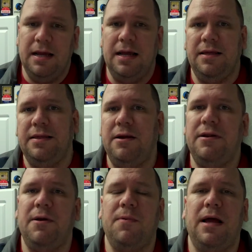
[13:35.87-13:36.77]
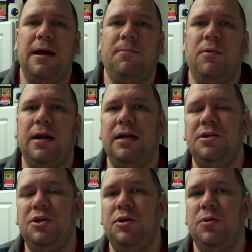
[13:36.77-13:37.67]
And then the other day when I upgraded
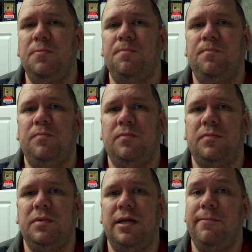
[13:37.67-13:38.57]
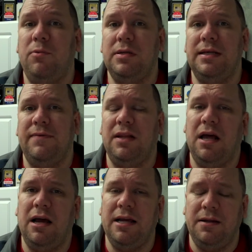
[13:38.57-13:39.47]
to 10.7
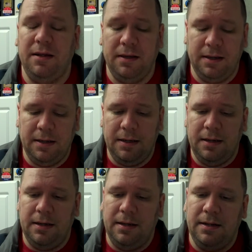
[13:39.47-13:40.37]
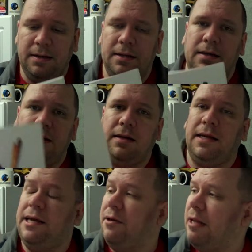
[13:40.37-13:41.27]
Lion,
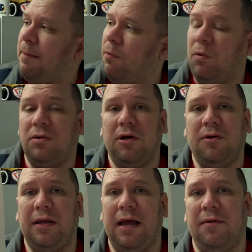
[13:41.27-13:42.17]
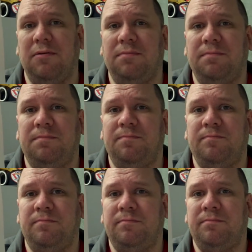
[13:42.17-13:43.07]
killed AppleWorks altogether.
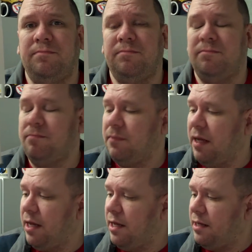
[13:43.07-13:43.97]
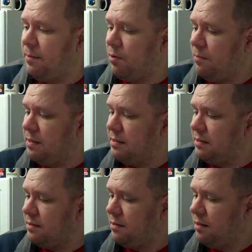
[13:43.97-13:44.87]
And I'm going to miss
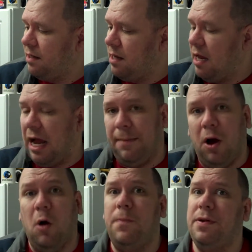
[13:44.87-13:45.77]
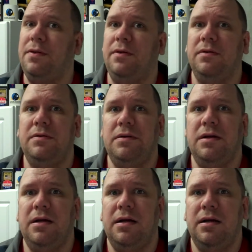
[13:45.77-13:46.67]
it. I'm hoping
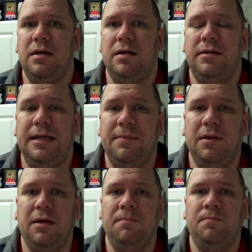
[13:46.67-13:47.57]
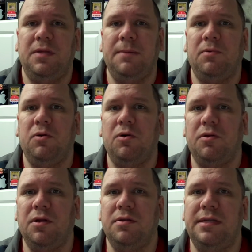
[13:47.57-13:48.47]
Tim Cook,
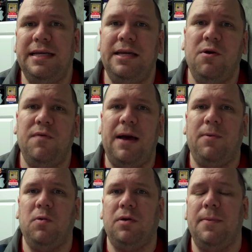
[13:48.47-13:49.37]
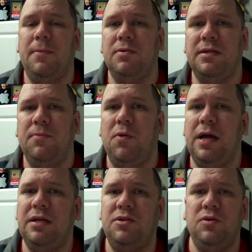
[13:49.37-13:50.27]
the CEO of Apple, will come up with some
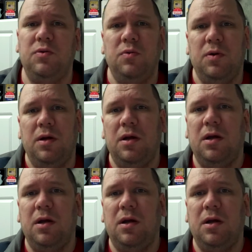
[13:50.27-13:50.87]
way to,